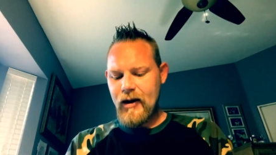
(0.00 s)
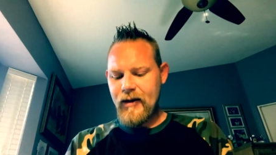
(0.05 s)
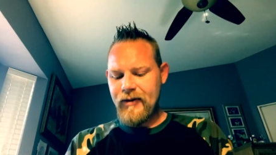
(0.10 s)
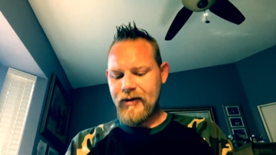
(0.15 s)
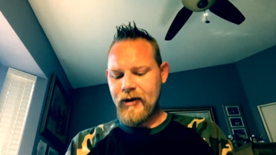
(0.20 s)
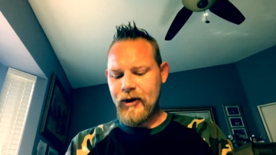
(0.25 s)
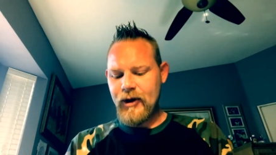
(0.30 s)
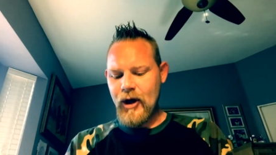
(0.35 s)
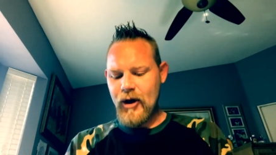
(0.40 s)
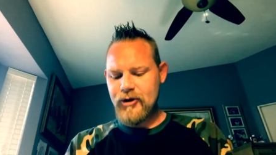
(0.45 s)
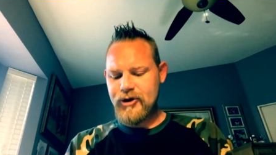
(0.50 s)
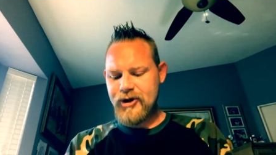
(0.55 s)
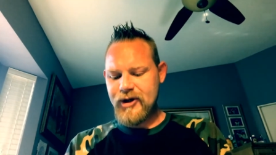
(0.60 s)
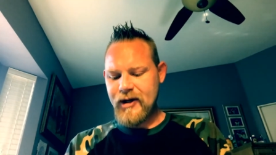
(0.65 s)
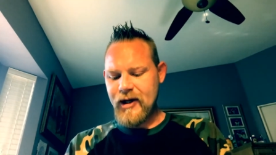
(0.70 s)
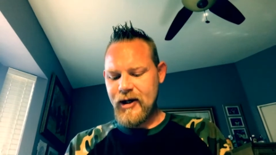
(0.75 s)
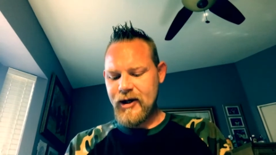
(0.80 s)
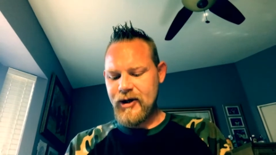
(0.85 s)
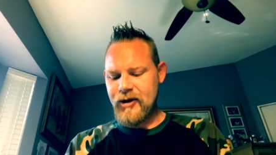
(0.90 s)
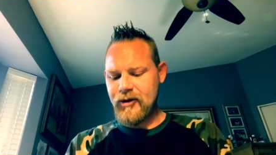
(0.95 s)
The notion
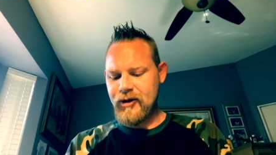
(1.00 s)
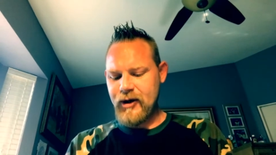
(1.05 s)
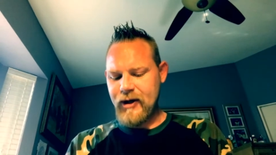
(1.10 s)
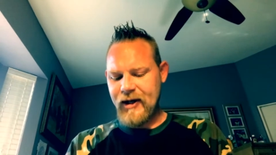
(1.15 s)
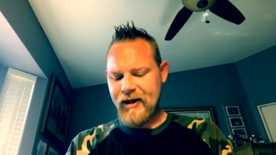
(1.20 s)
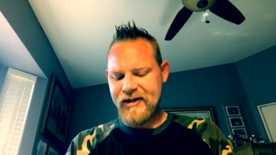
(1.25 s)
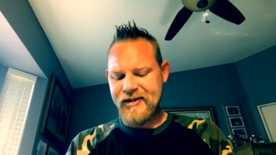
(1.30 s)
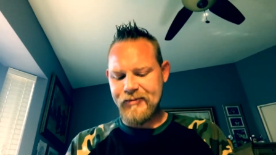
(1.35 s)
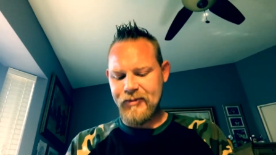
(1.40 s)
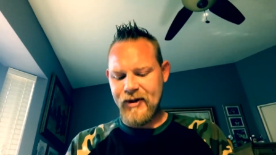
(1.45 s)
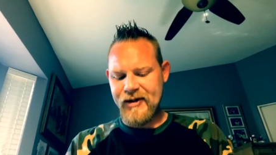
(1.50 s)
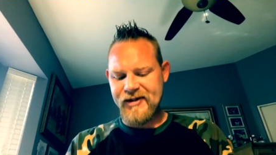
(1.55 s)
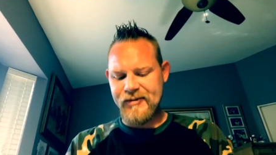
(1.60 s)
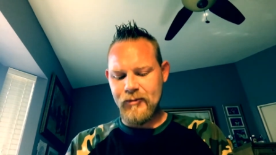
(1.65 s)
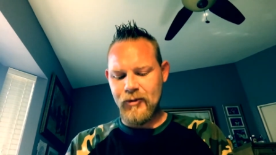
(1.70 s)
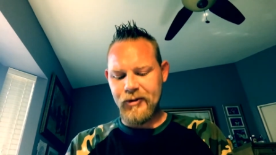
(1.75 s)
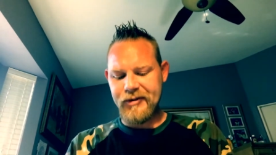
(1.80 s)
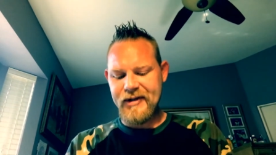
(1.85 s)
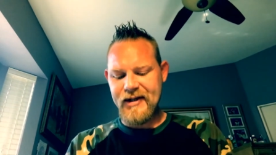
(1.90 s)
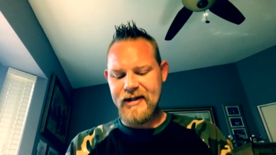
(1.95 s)
that you could express
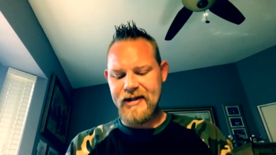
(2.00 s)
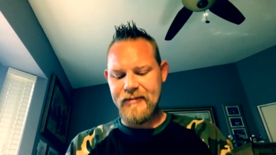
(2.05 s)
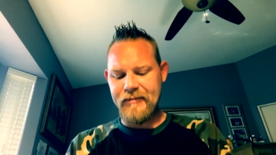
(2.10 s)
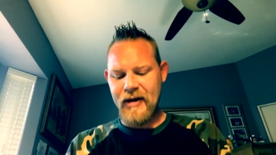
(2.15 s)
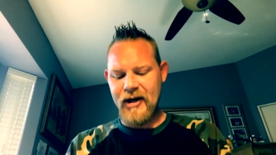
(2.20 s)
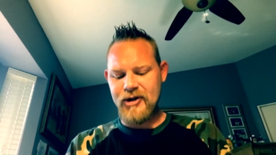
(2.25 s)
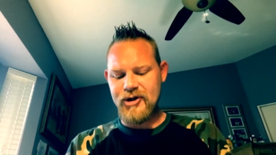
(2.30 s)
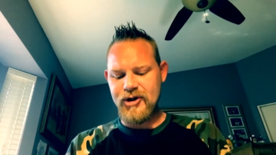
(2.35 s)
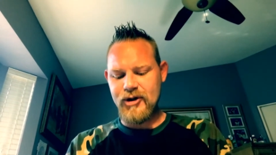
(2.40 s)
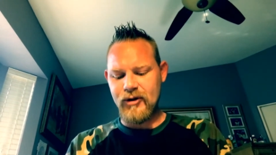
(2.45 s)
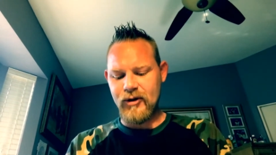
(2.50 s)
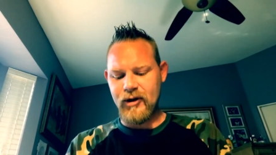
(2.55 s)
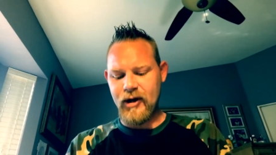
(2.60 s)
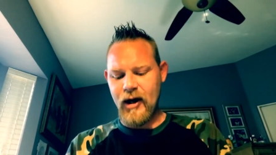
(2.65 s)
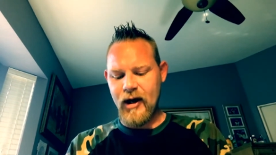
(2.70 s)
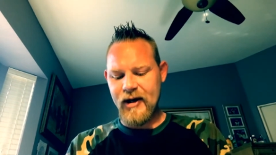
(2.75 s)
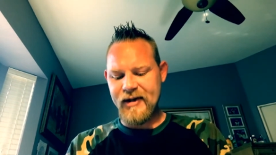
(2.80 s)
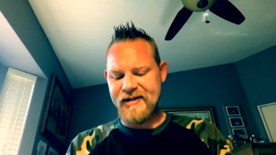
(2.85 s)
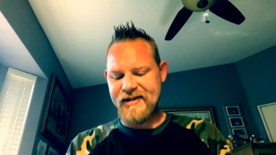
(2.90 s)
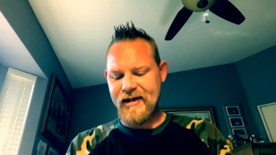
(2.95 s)
multidimensional
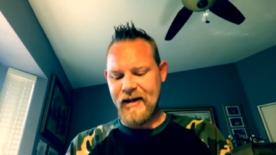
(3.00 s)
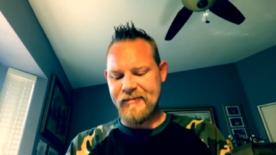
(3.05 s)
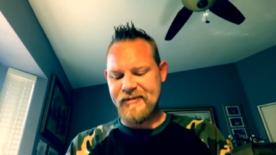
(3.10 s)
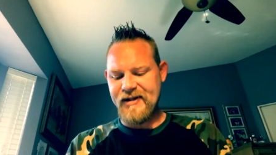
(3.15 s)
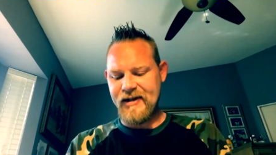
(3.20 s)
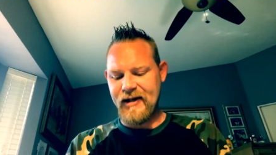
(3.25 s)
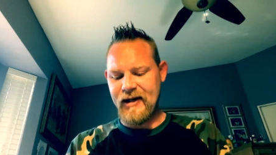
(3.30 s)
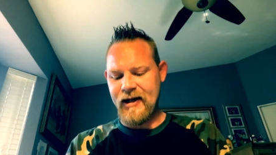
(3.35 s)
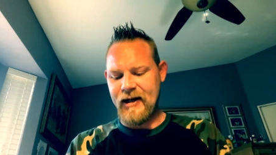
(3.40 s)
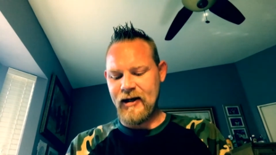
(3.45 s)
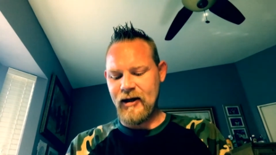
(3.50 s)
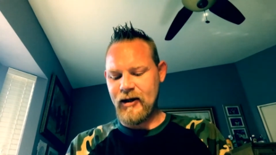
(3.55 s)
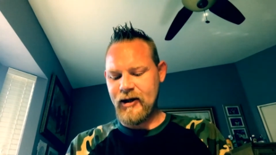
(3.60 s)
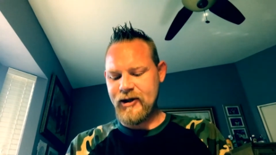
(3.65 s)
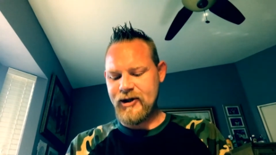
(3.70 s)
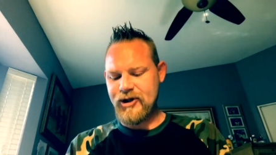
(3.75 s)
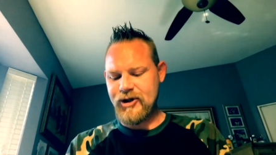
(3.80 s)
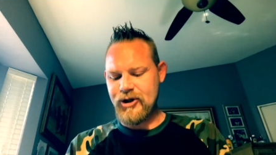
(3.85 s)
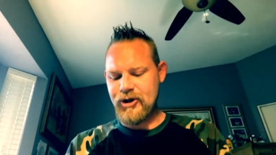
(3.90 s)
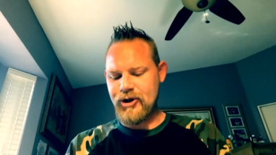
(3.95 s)
concepts in
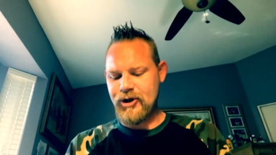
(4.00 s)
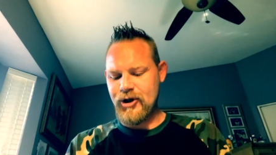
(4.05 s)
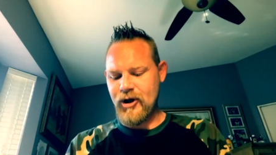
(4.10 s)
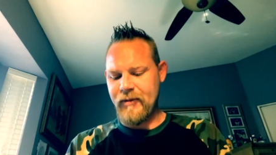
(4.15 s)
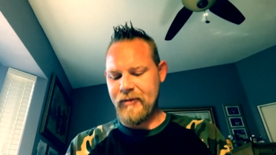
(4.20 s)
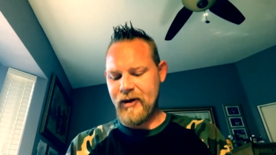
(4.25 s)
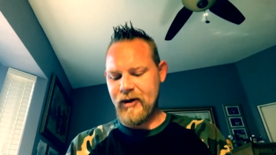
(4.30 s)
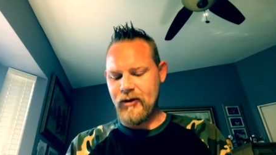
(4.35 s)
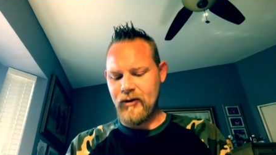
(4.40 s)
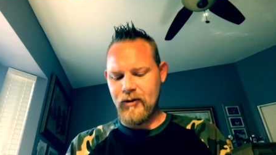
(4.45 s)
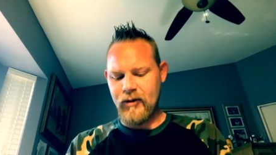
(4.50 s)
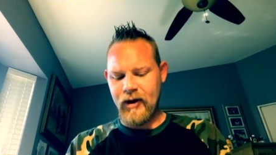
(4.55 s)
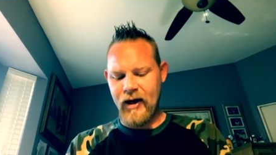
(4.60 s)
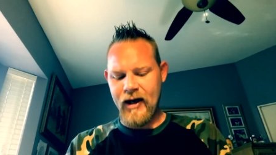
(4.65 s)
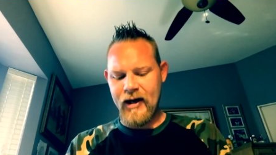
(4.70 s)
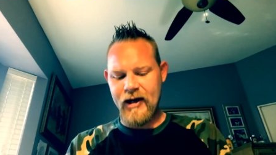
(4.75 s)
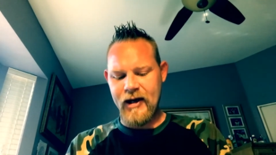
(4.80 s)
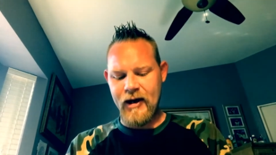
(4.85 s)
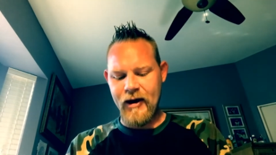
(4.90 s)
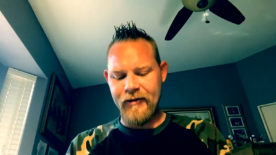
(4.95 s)
English, German, or
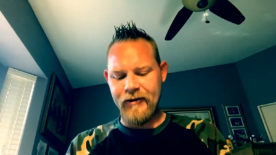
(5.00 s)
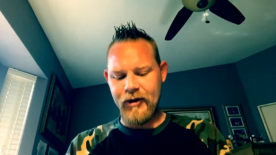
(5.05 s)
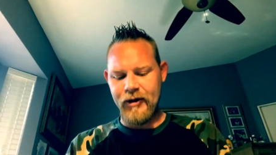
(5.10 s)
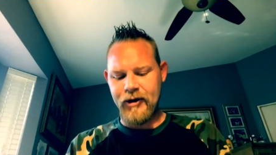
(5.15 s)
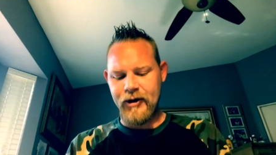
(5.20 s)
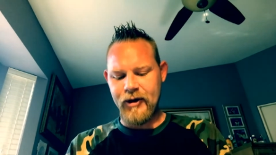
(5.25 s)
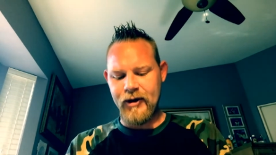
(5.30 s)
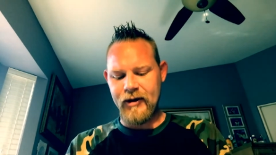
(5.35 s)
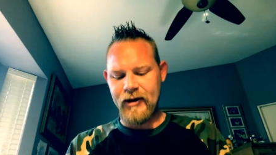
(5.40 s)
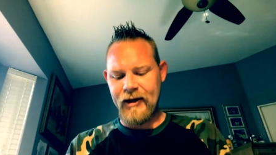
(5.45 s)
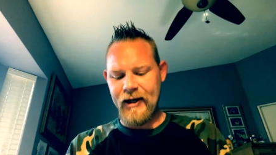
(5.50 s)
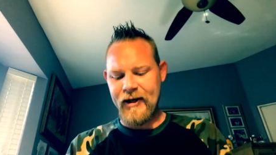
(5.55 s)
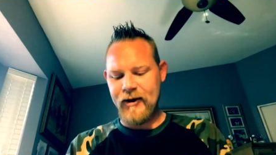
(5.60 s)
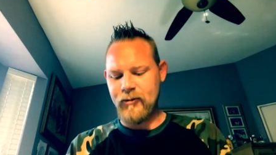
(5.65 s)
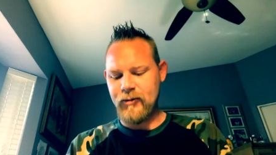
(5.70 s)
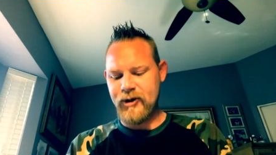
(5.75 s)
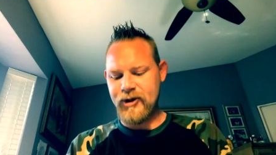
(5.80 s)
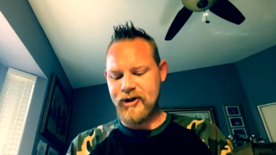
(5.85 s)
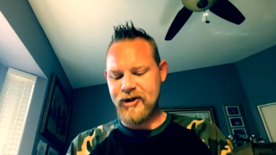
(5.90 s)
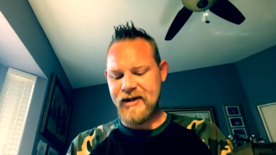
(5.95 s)
any other current
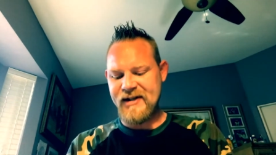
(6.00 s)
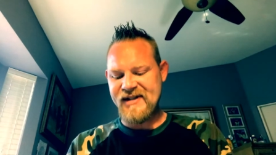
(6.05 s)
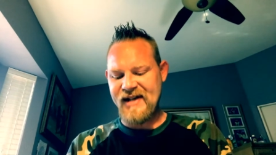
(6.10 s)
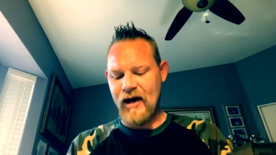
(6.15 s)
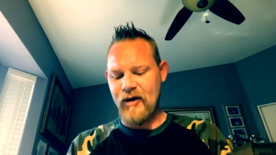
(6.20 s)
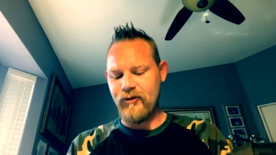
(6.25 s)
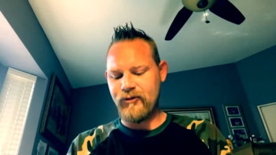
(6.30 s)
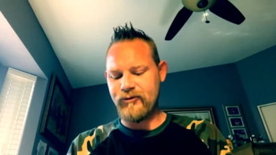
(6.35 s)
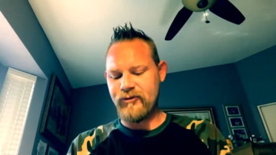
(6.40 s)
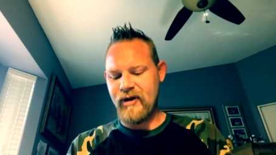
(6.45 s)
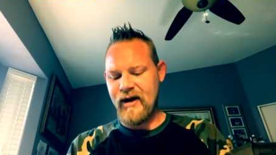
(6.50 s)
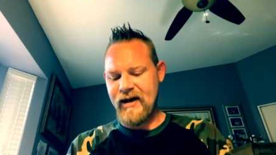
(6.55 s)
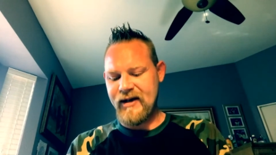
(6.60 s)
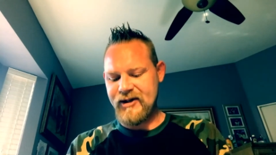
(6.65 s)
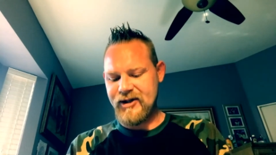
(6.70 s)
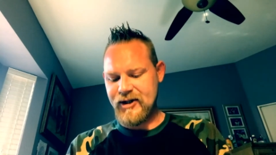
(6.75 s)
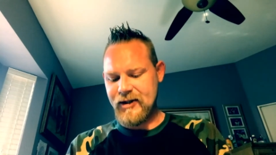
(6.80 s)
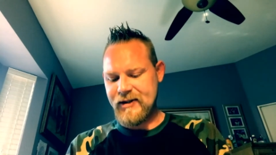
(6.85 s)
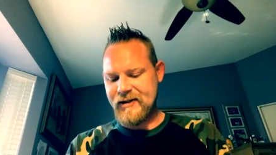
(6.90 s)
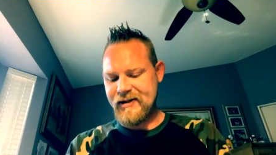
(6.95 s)
language is
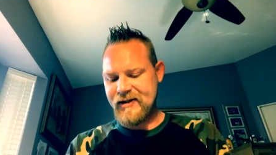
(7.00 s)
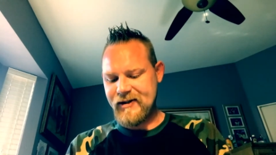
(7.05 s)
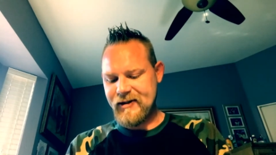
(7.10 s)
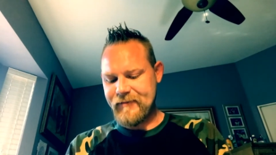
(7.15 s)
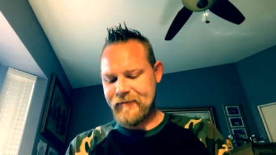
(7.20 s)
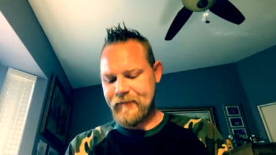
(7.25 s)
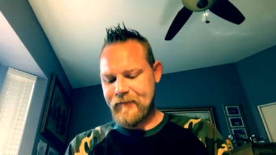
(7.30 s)
outrageous.